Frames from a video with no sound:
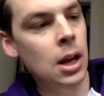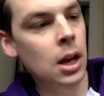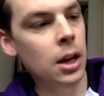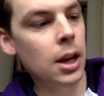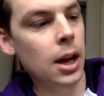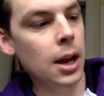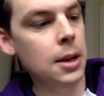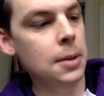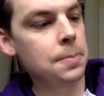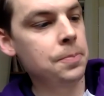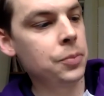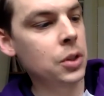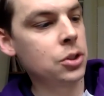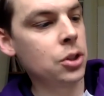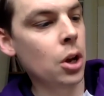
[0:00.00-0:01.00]
Okay,
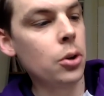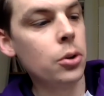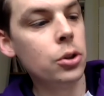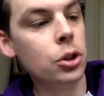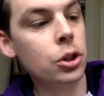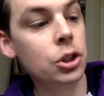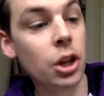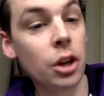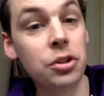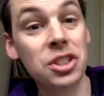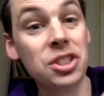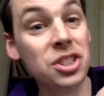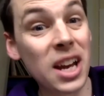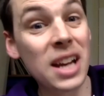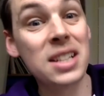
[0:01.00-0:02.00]
so you just go to
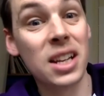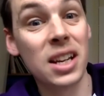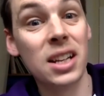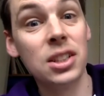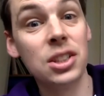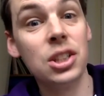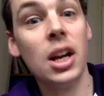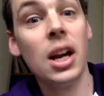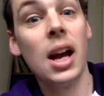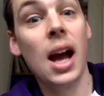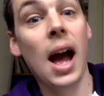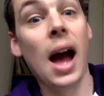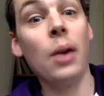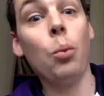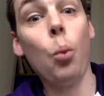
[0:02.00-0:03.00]
settings
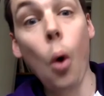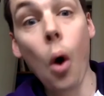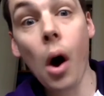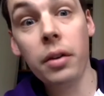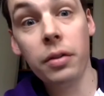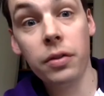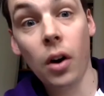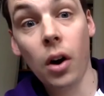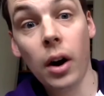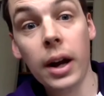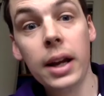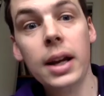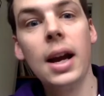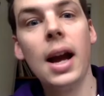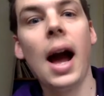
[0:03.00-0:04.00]
and Wi-Fi,